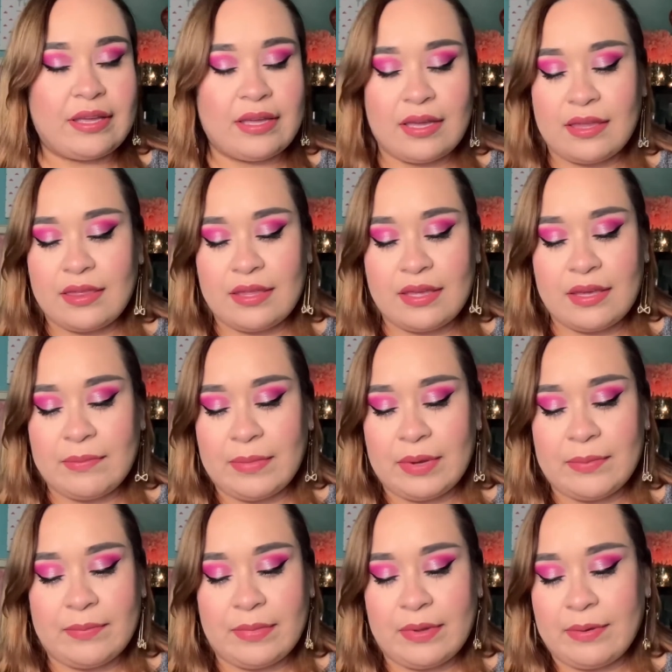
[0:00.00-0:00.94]
I think it
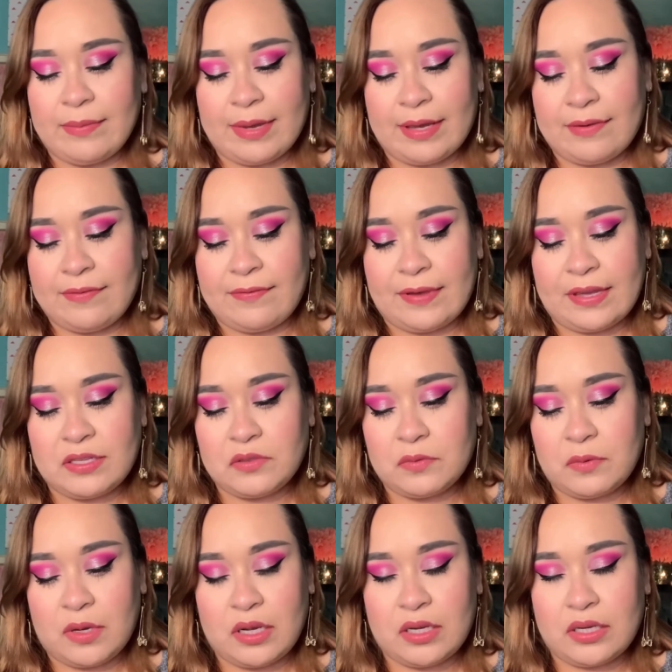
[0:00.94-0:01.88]
might be my face
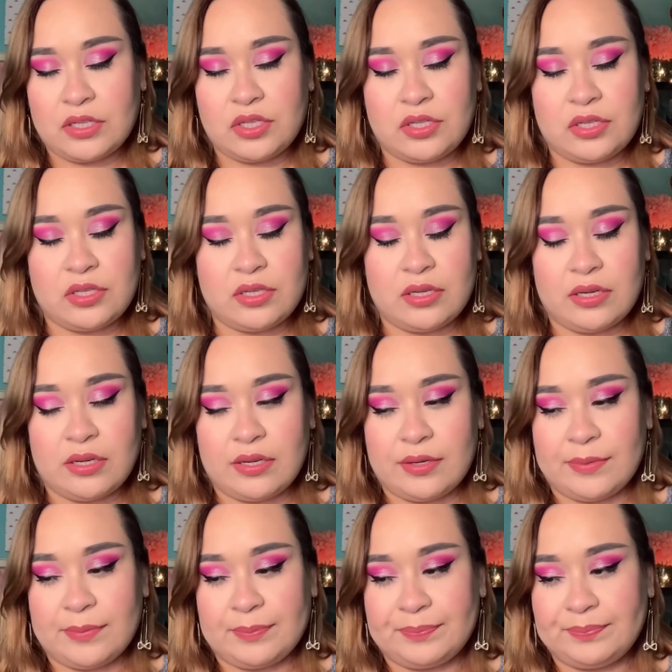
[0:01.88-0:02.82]
wash.
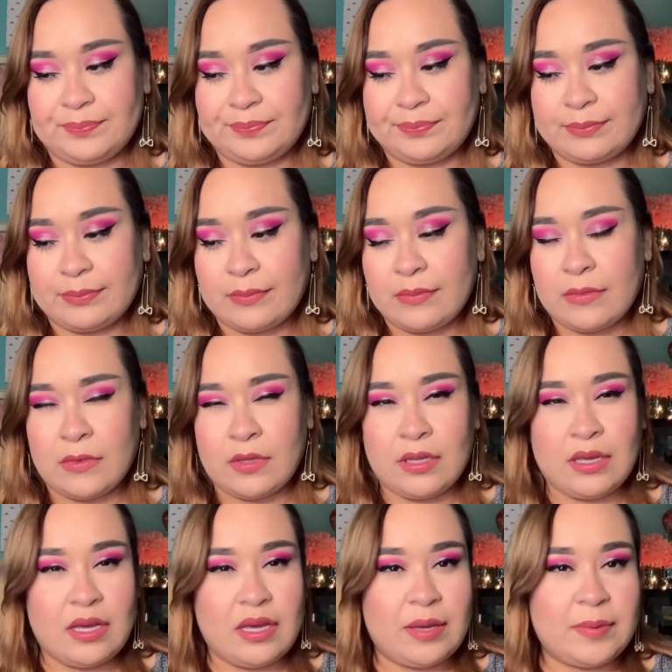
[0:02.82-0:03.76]
Um,
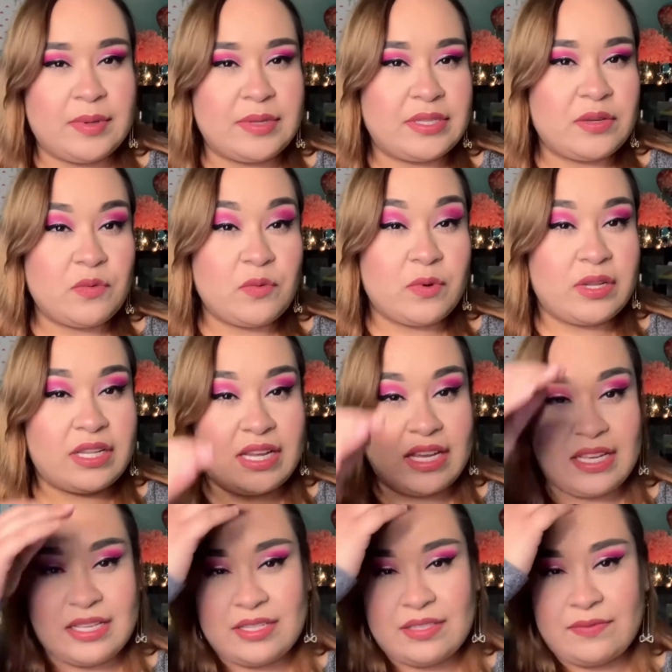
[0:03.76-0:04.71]
I'm using one
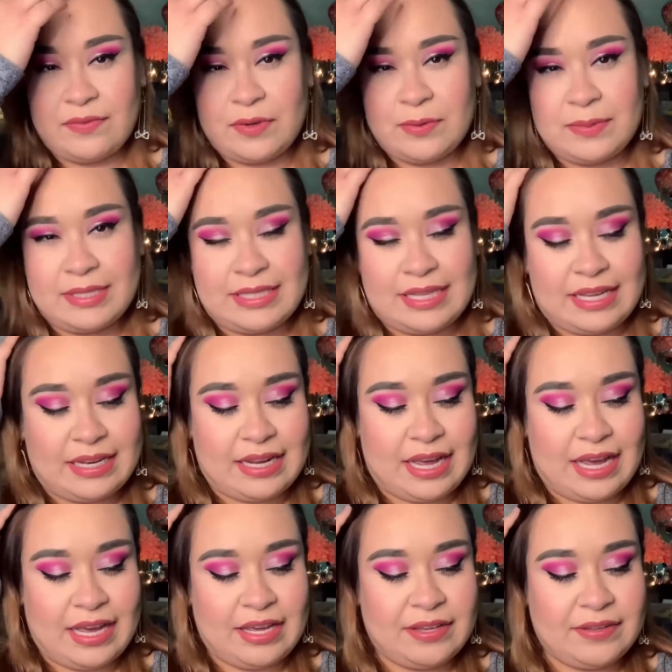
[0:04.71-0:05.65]
that is from St.
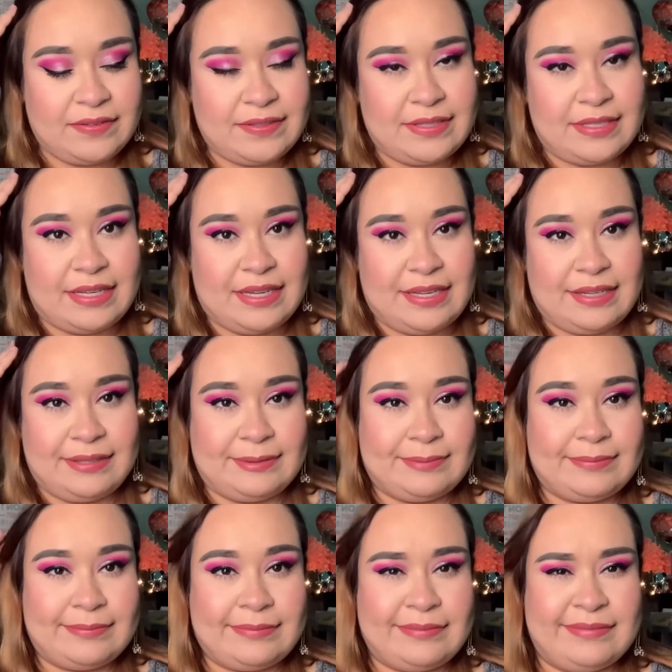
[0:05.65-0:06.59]
Ives and
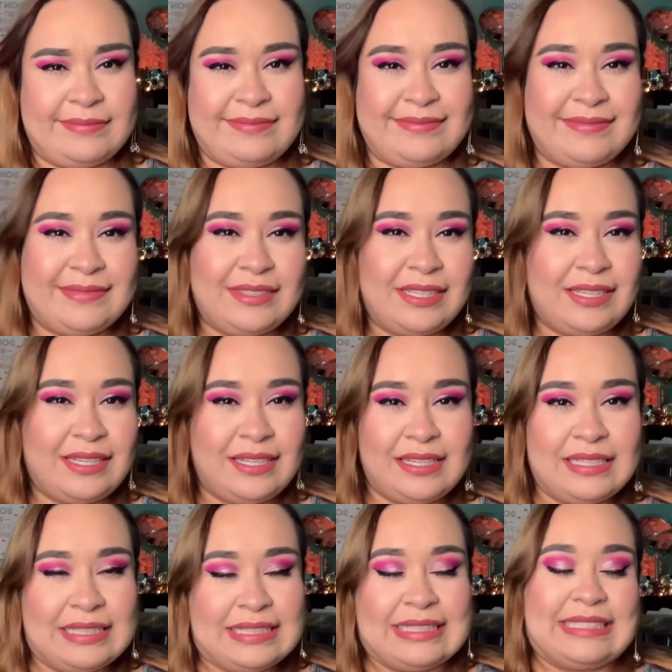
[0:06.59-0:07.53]

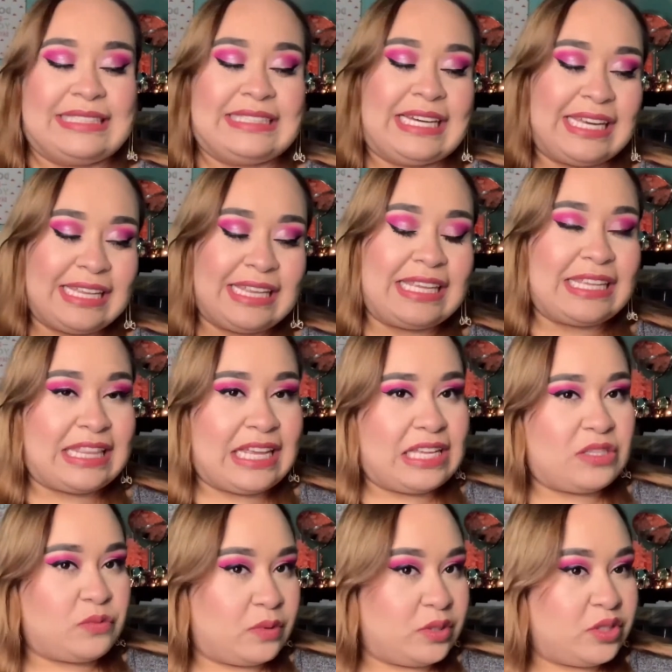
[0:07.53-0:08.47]
I think
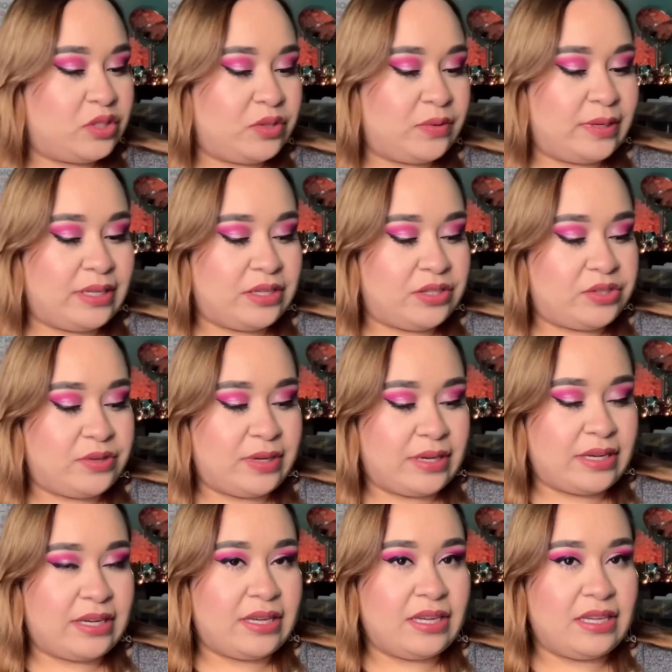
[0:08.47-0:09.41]
that's what's doing the
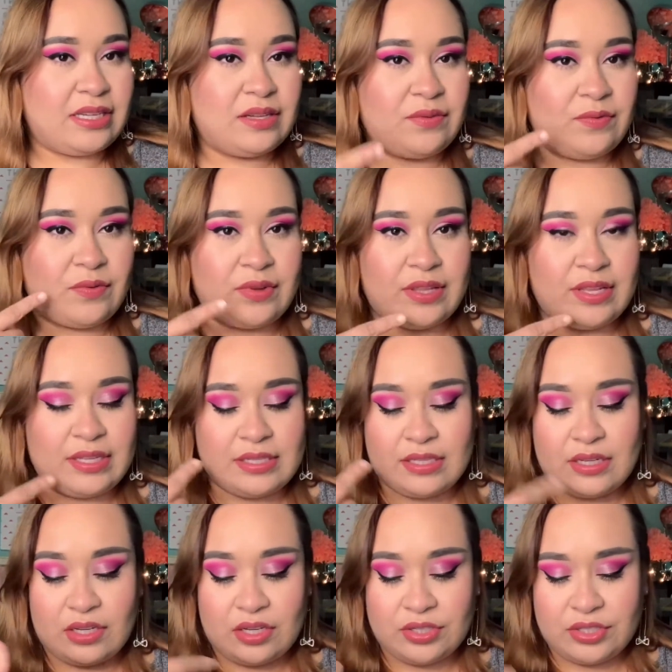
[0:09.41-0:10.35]
trick for this
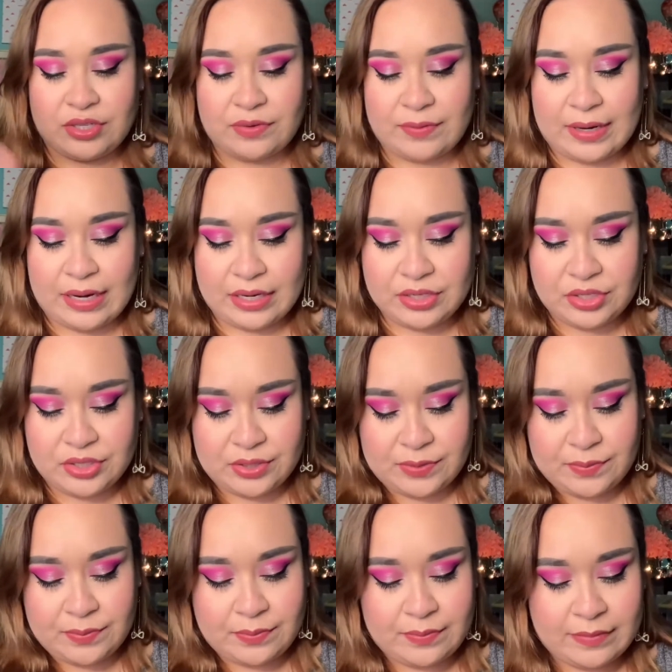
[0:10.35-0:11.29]
allergic reaction.